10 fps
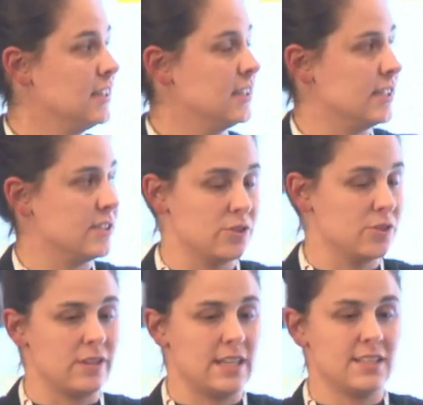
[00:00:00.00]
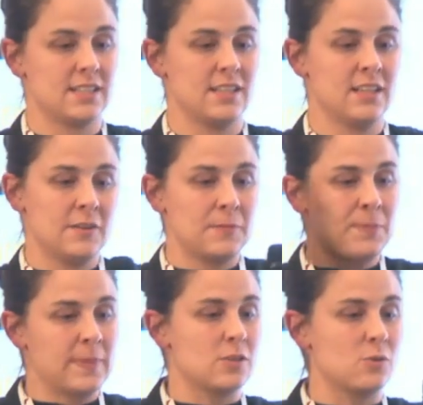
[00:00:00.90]
is also less.
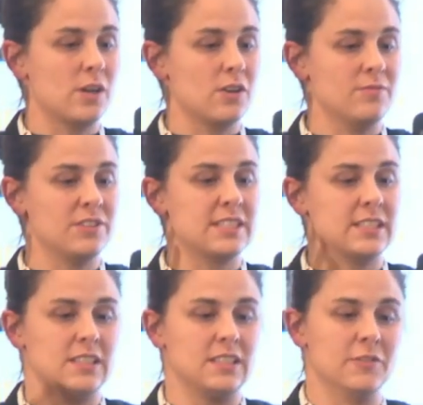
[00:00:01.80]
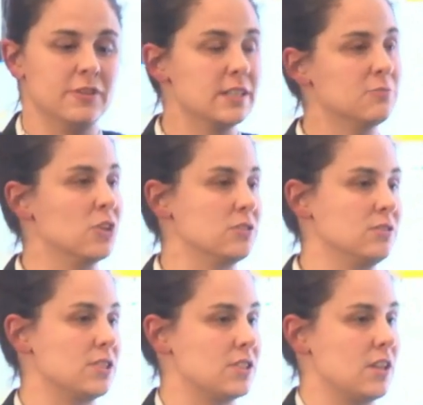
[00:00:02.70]
So quite obviously, a rental model
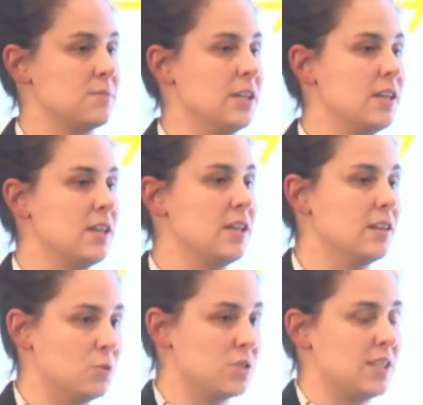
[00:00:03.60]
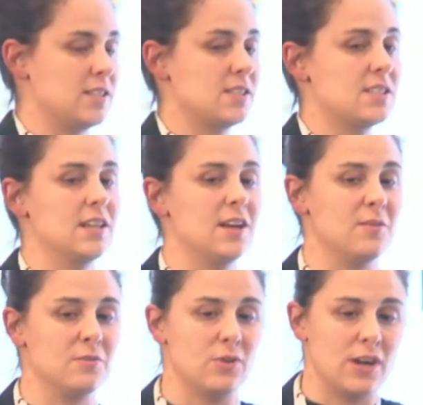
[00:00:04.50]
starts making a lot more sense
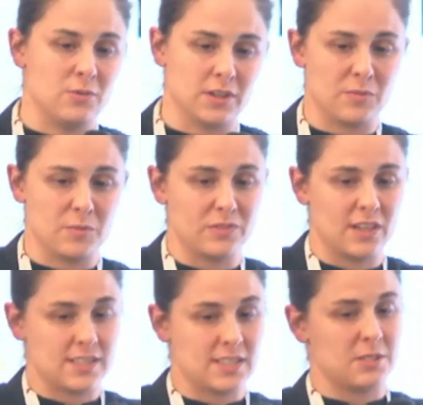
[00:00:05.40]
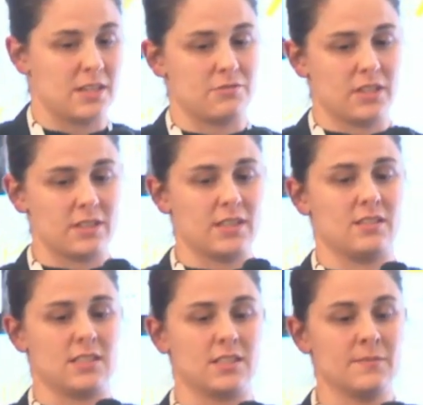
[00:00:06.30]
for how one can provide subsidized rental
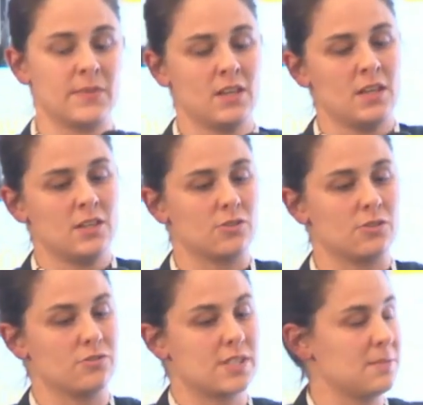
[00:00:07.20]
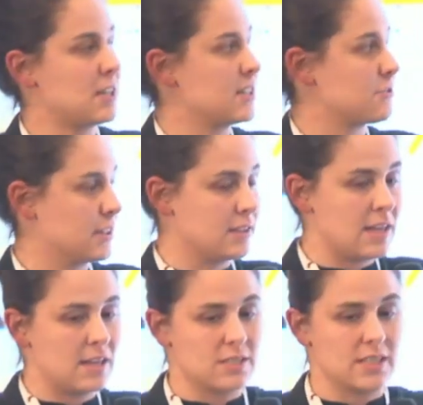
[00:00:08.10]
housing. So subsidized rental
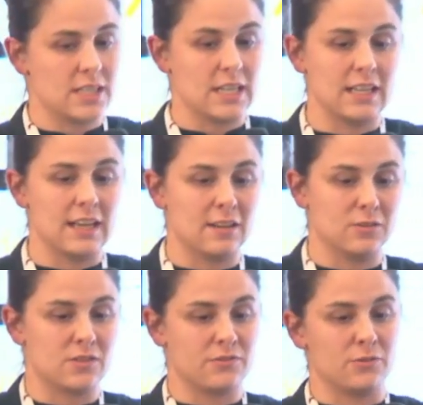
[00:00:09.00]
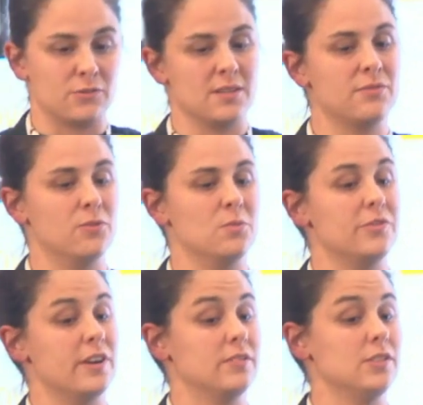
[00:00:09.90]
housing allows for some form
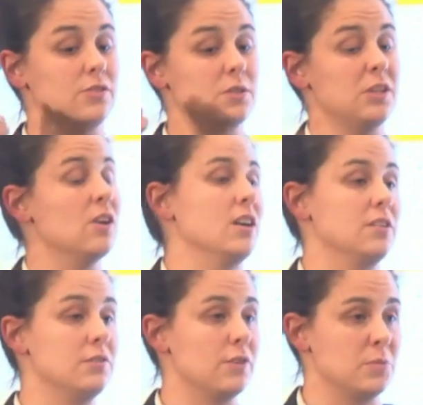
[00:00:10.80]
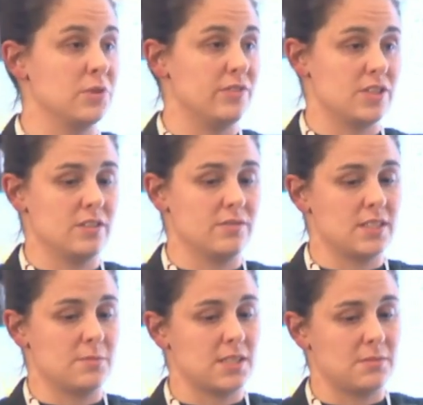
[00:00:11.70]
of revenue to be garnered from the provision of
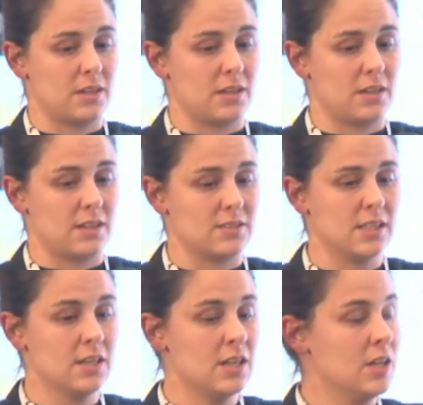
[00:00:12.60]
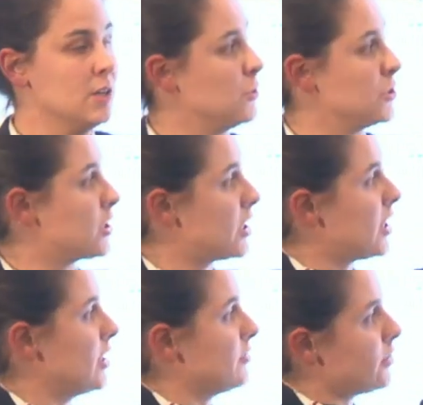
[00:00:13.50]
subsidized housing, which
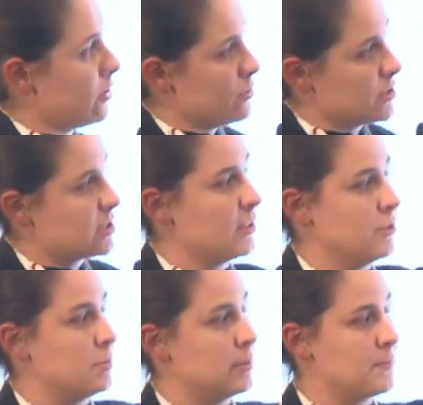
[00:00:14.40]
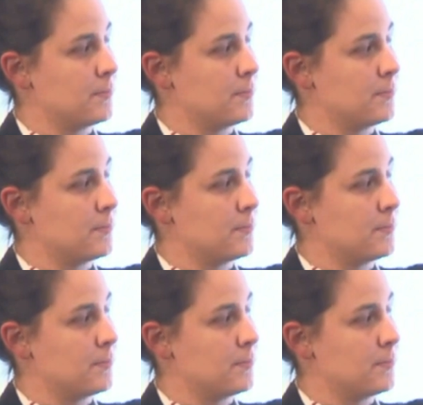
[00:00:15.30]
kind of closes the loop